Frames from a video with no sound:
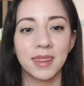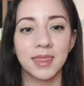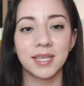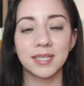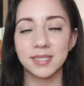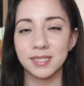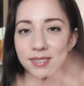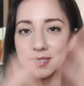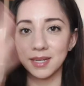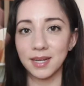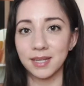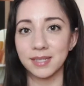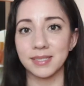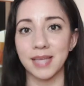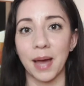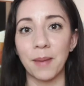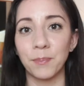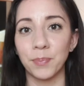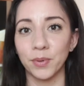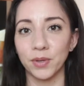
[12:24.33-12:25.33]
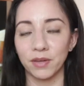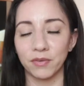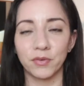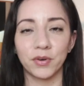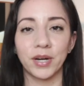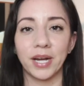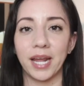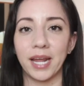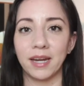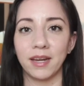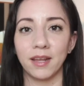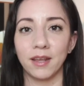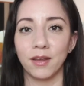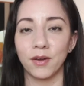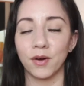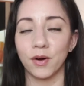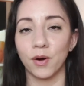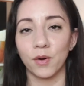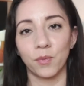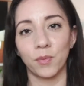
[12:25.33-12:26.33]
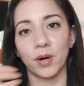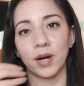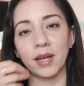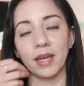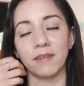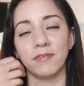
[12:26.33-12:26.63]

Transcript: This is an example of creating your own work.